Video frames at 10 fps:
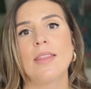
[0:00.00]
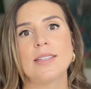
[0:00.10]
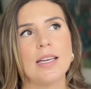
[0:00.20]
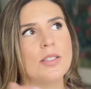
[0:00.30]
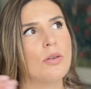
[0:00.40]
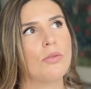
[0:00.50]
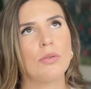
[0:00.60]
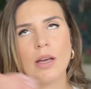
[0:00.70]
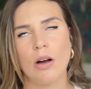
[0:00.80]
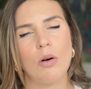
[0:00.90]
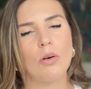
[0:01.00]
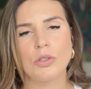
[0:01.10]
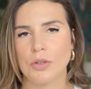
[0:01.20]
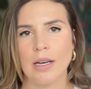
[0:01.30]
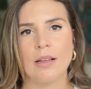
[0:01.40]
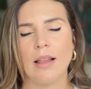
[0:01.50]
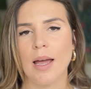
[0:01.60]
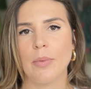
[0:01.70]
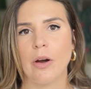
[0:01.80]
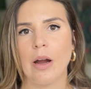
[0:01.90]
that takes you through like a whole training
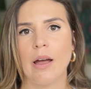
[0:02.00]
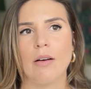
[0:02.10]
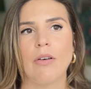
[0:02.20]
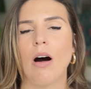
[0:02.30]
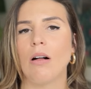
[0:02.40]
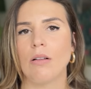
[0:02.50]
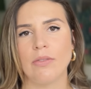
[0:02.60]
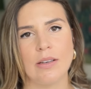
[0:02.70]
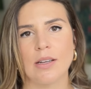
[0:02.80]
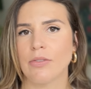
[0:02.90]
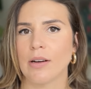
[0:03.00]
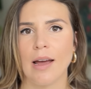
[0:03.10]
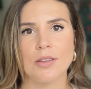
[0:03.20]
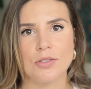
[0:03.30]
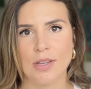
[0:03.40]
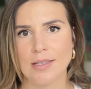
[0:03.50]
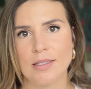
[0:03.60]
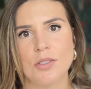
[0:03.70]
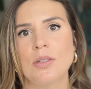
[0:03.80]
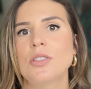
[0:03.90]
library of all of the different
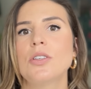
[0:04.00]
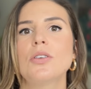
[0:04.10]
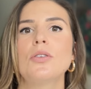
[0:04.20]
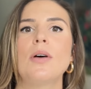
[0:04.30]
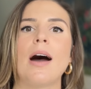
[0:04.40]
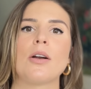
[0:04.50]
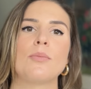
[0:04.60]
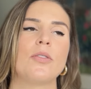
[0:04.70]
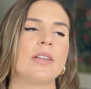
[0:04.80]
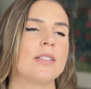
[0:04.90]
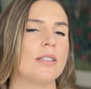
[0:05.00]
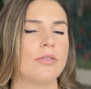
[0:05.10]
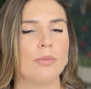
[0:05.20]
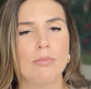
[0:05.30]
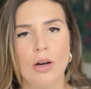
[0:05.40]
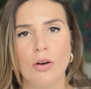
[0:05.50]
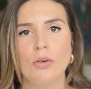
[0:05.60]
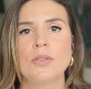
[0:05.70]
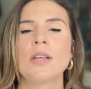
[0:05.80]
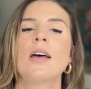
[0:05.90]
exercises you can do, how to move it into different
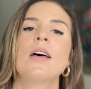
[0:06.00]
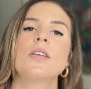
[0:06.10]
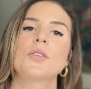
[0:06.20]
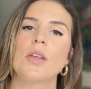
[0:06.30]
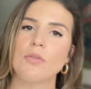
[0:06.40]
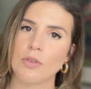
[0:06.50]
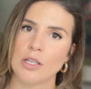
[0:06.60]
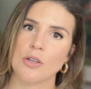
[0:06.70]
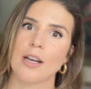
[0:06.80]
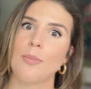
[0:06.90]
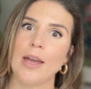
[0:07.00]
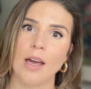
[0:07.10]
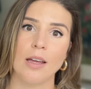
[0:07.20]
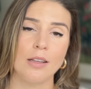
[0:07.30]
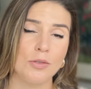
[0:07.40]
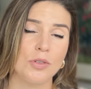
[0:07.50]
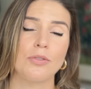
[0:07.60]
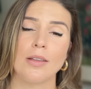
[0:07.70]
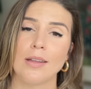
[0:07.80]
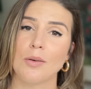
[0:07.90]
modes. So they've really tried to make it
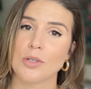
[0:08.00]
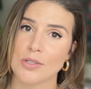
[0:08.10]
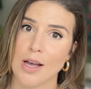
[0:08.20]
user-friendly, which is